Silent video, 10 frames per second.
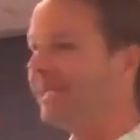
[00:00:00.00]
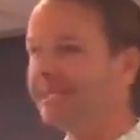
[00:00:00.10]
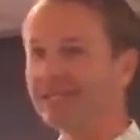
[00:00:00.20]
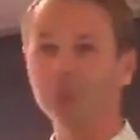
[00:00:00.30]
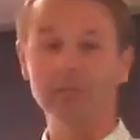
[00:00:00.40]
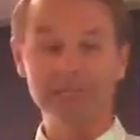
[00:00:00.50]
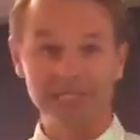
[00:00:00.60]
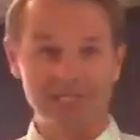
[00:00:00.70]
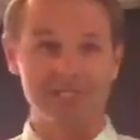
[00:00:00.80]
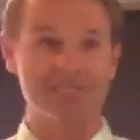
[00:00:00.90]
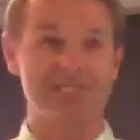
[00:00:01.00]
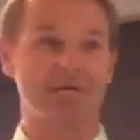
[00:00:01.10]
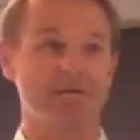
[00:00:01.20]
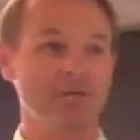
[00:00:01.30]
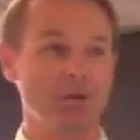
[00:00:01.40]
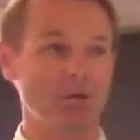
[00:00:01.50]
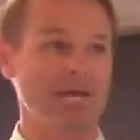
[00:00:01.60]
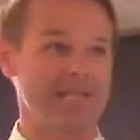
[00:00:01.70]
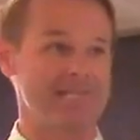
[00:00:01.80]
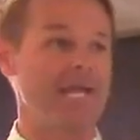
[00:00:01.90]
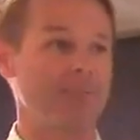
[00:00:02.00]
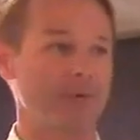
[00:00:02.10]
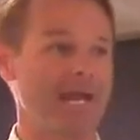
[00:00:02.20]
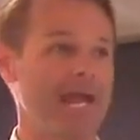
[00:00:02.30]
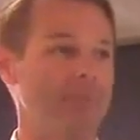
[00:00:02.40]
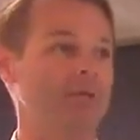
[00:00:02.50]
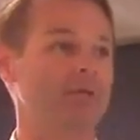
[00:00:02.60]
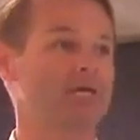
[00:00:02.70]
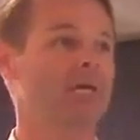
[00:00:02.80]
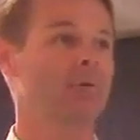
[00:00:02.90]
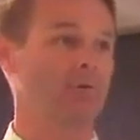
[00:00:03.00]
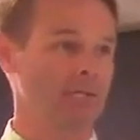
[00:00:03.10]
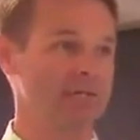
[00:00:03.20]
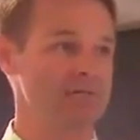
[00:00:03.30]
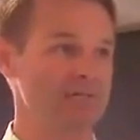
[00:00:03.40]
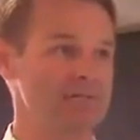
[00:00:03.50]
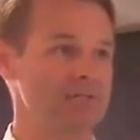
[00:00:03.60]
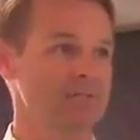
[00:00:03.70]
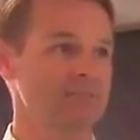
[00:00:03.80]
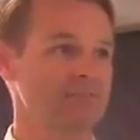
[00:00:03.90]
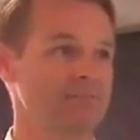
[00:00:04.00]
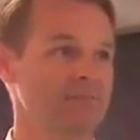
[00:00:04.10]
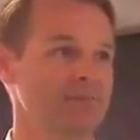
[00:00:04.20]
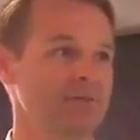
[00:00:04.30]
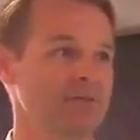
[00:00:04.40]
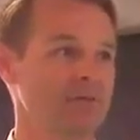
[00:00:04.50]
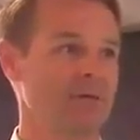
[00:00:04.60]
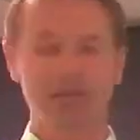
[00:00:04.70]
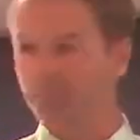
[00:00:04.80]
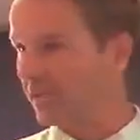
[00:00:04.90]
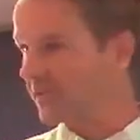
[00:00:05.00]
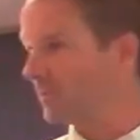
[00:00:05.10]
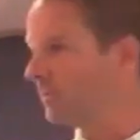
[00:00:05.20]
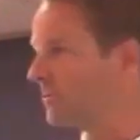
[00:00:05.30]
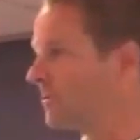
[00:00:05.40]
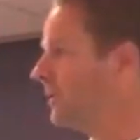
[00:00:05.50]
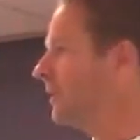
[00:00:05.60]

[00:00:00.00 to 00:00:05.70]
in religions that are known as Abrahamic religions. All the Muslims,